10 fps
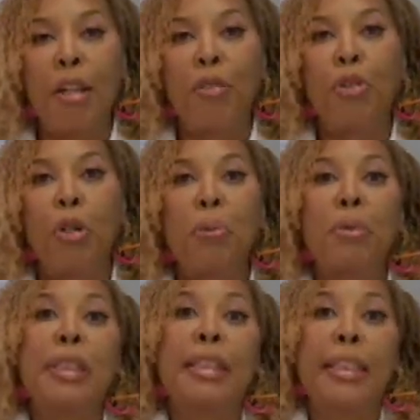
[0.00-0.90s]
for
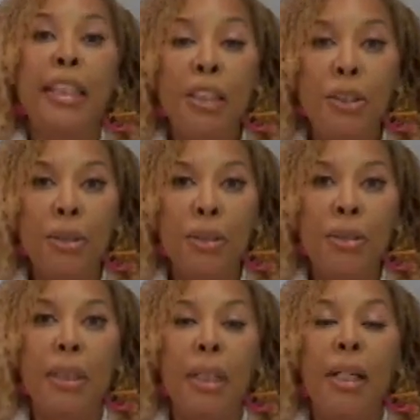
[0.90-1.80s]

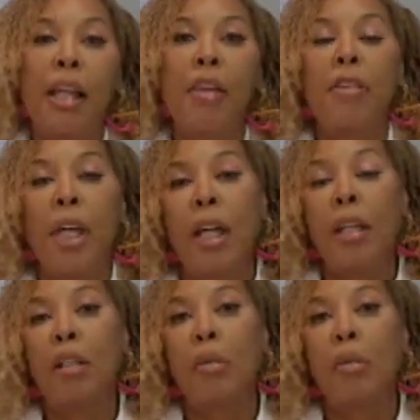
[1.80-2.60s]
procedures that